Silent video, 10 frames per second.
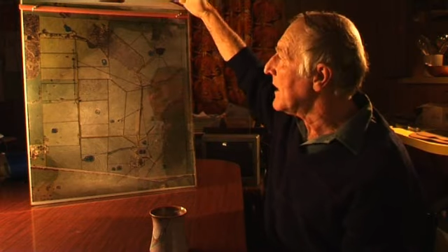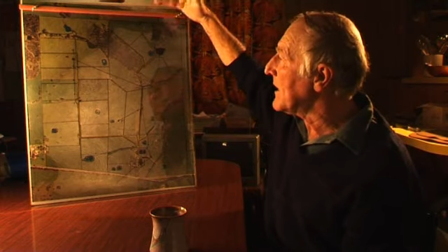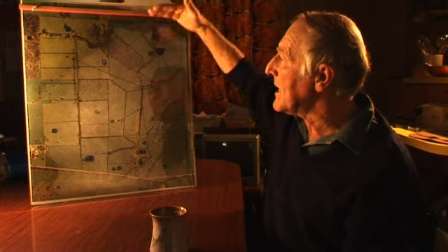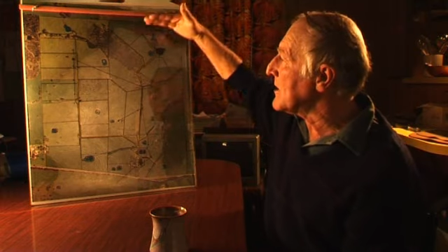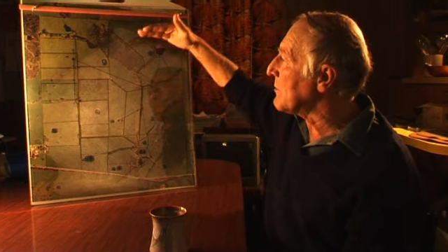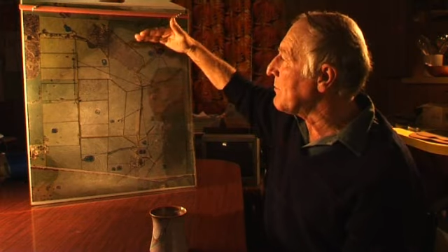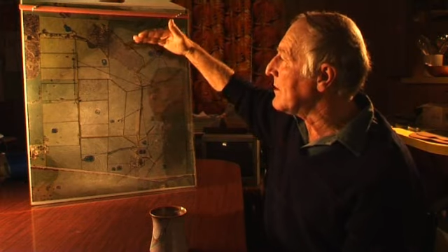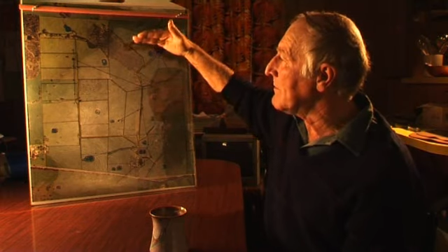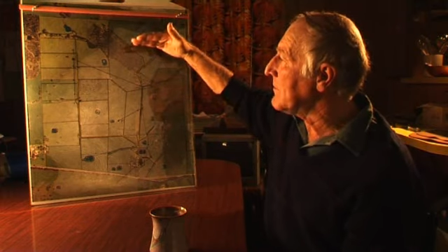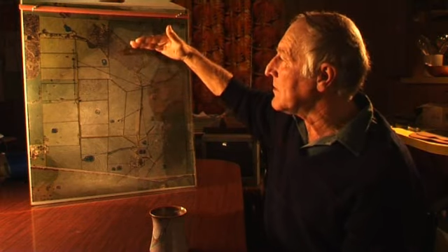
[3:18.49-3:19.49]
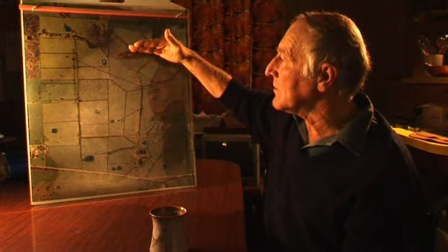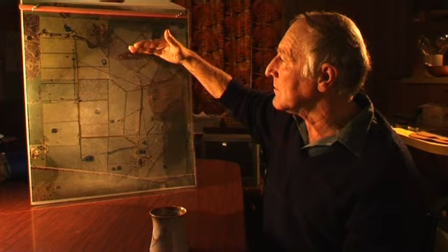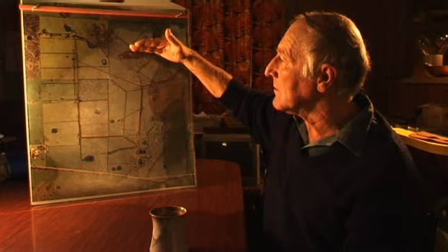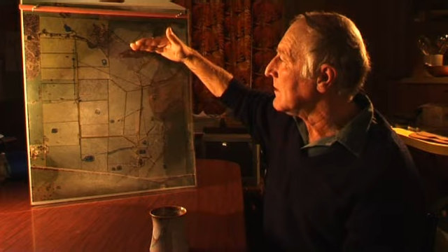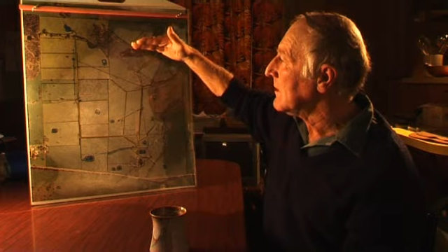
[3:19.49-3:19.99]
and that has a
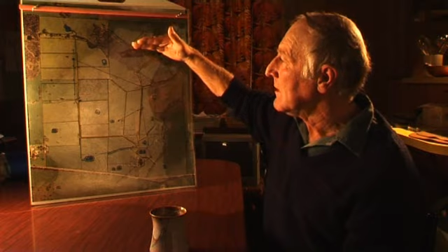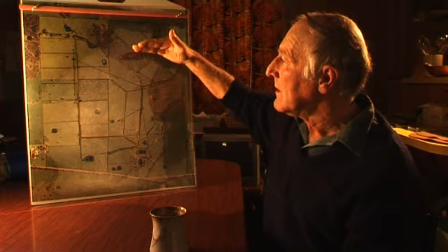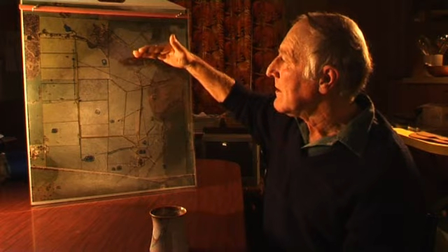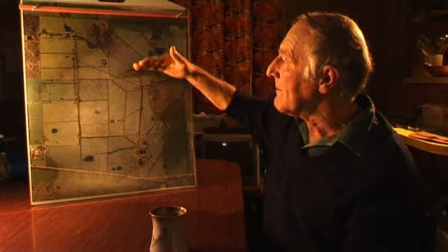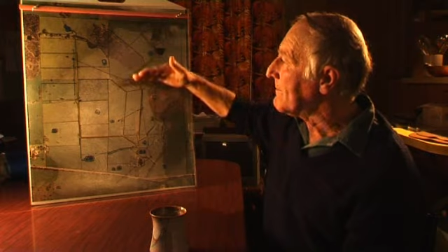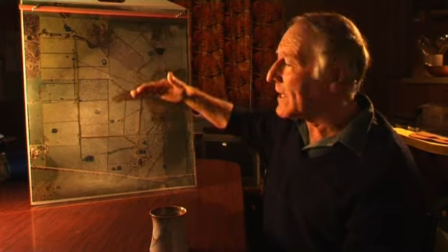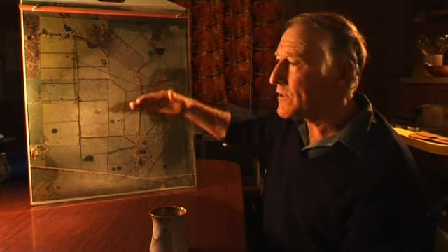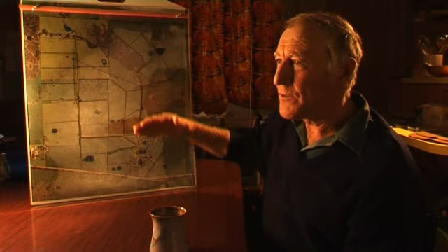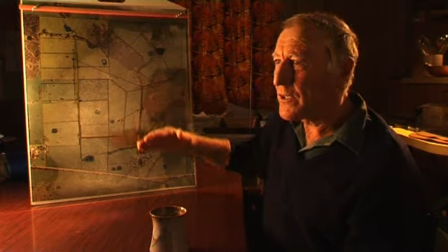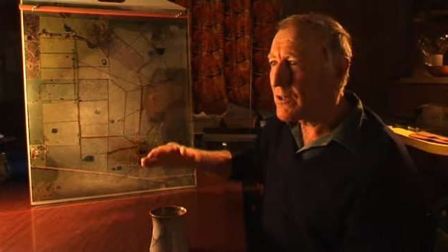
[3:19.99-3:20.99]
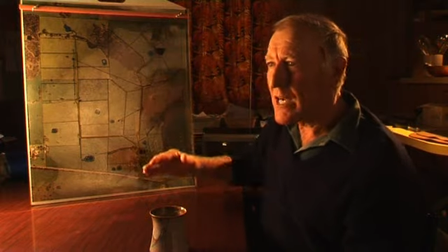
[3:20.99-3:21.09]
beneficial effect on the